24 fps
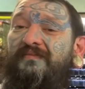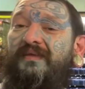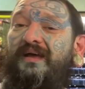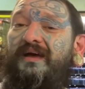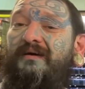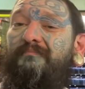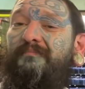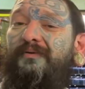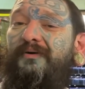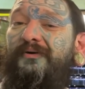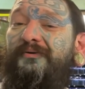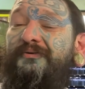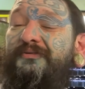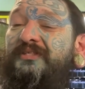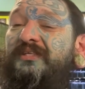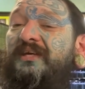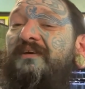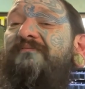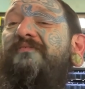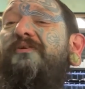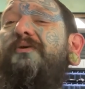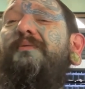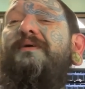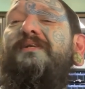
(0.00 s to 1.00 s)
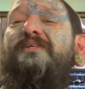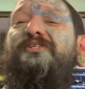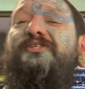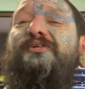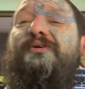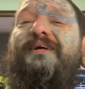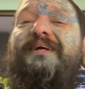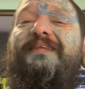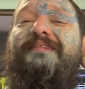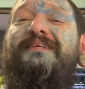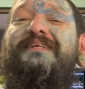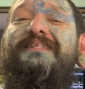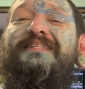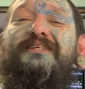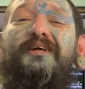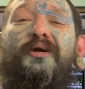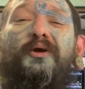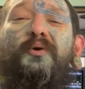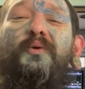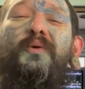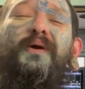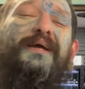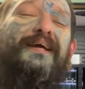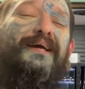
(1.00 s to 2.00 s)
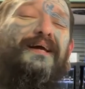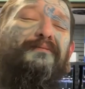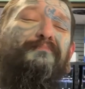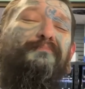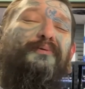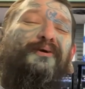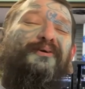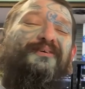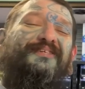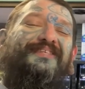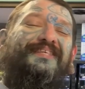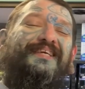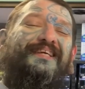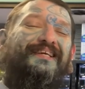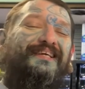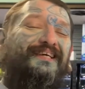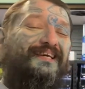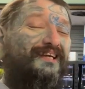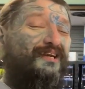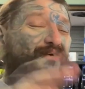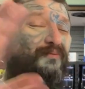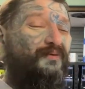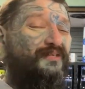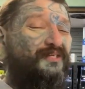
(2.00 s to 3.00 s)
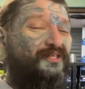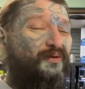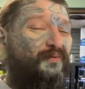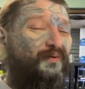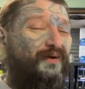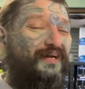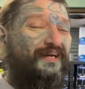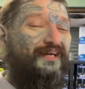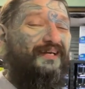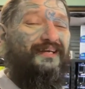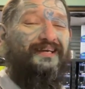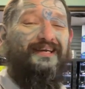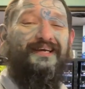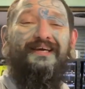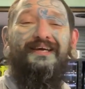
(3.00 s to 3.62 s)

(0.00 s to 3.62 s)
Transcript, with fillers: that box. If you enjoyed this quick unboxing, and it was quick,